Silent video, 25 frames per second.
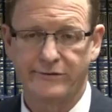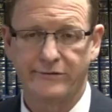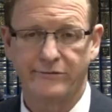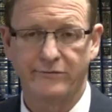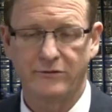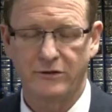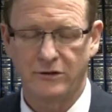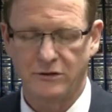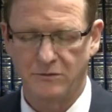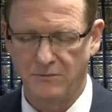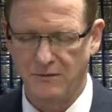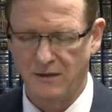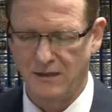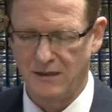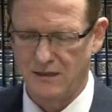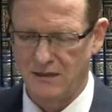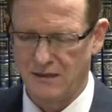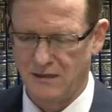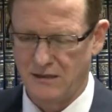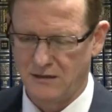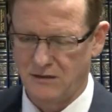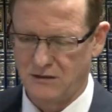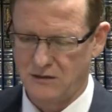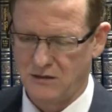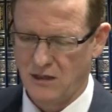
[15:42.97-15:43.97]
which
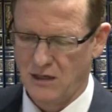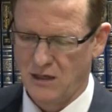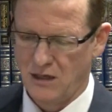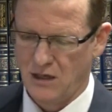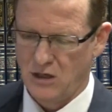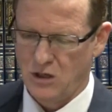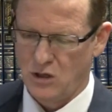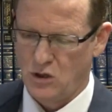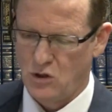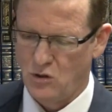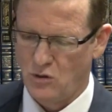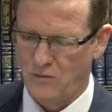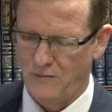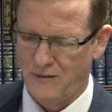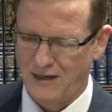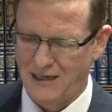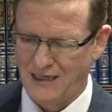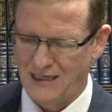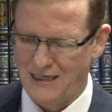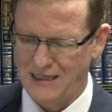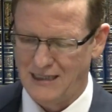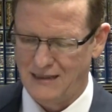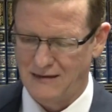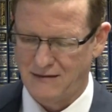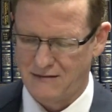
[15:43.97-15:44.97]
means you may
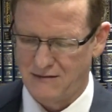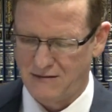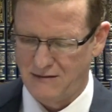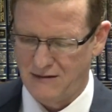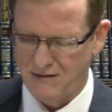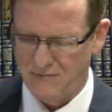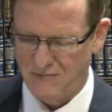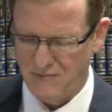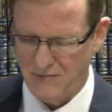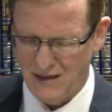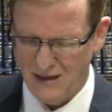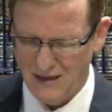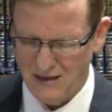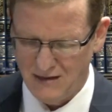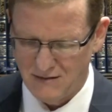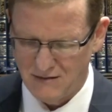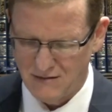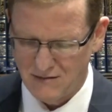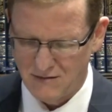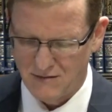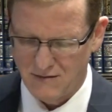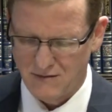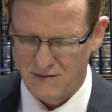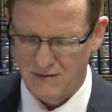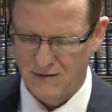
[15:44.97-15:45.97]
eat the
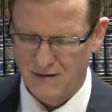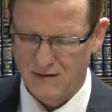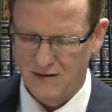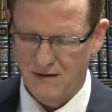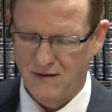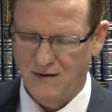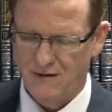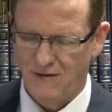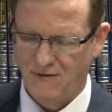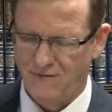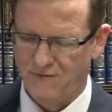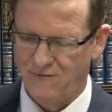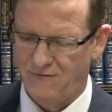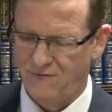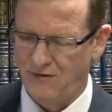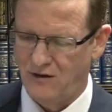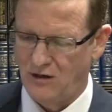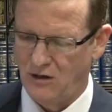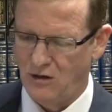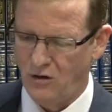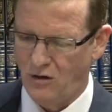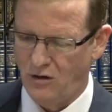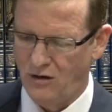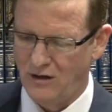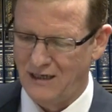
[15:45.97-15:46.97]
meat.
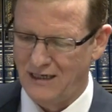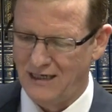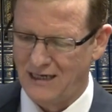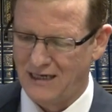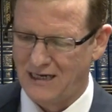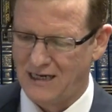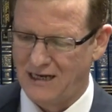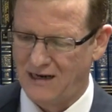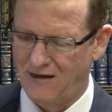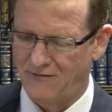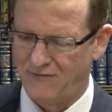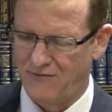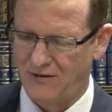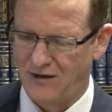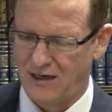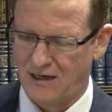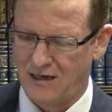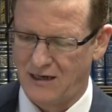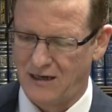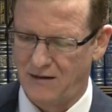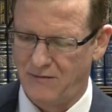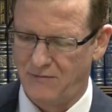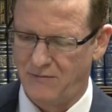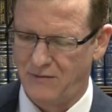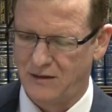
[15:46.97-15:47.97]
Ve'lo
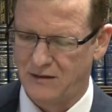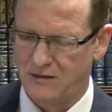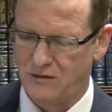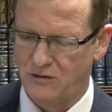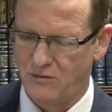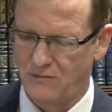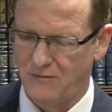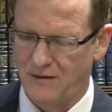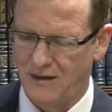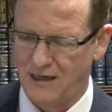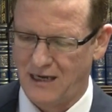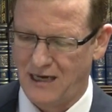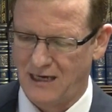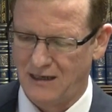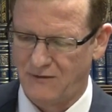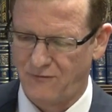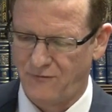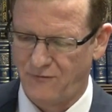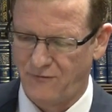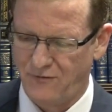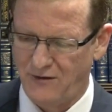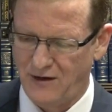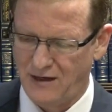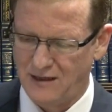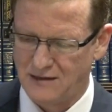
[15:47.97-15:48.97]
liklavecha, but you may not
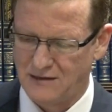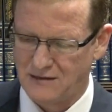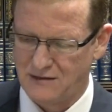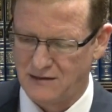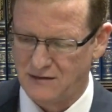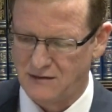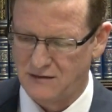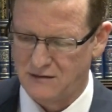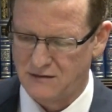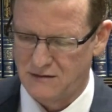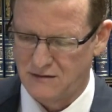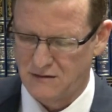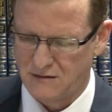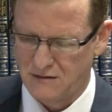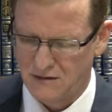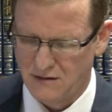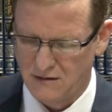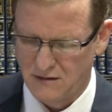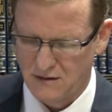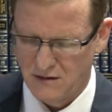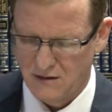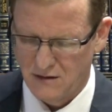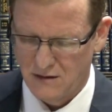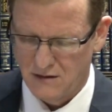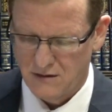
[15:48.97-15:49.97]
feed it
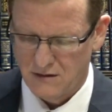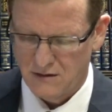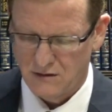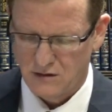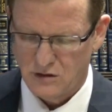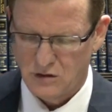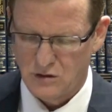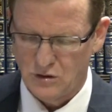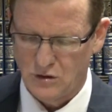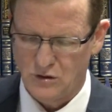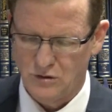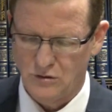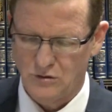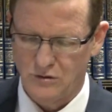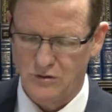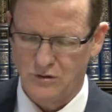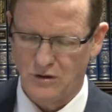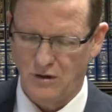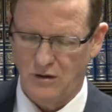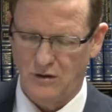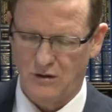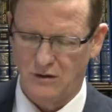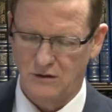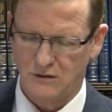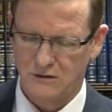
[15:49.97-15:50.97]
to your
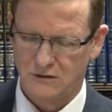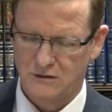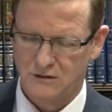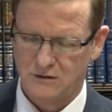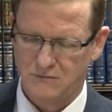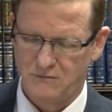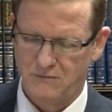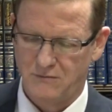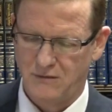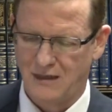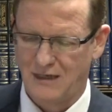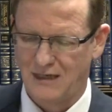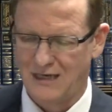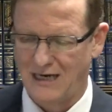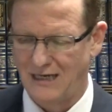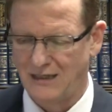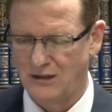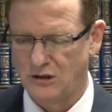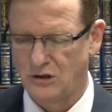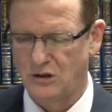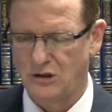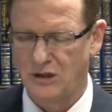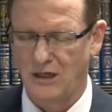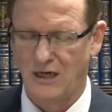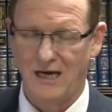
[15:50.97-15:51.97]
dogs.
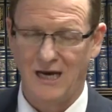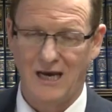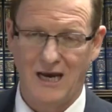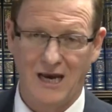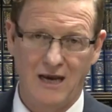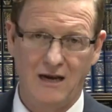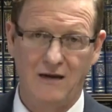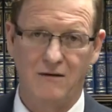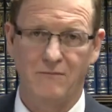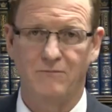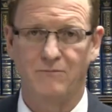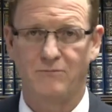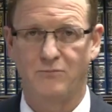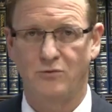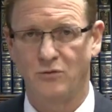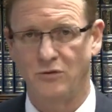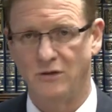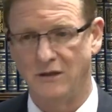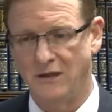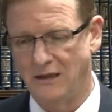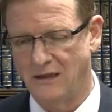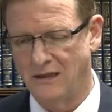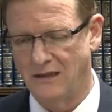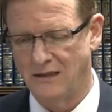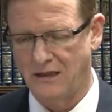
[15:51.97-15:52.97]
Mikan she'en
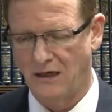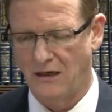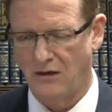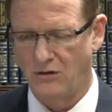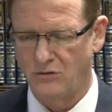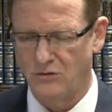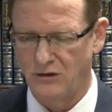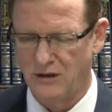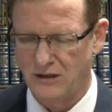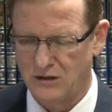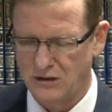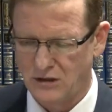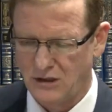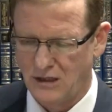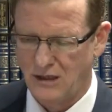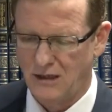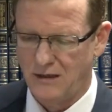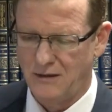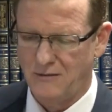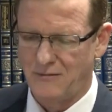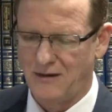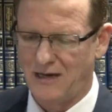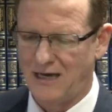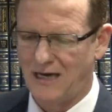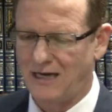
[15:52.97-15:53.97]
podin et
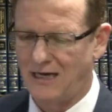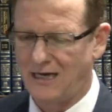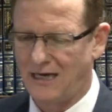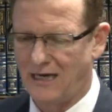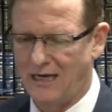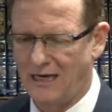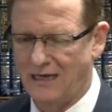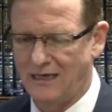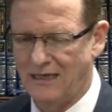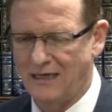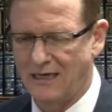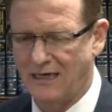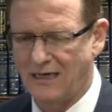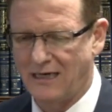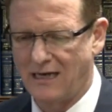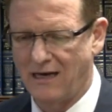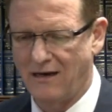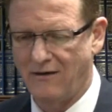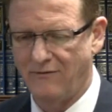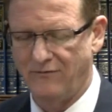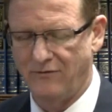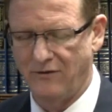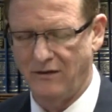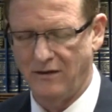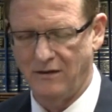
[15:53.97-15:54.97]
hakodashim la'achilan
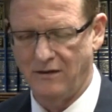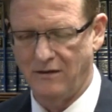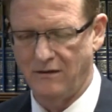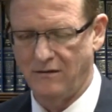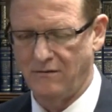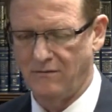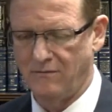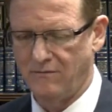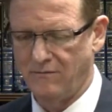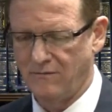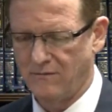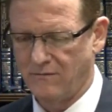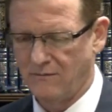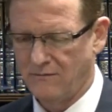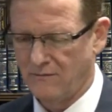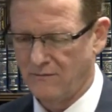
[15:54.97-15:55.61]
leklavim.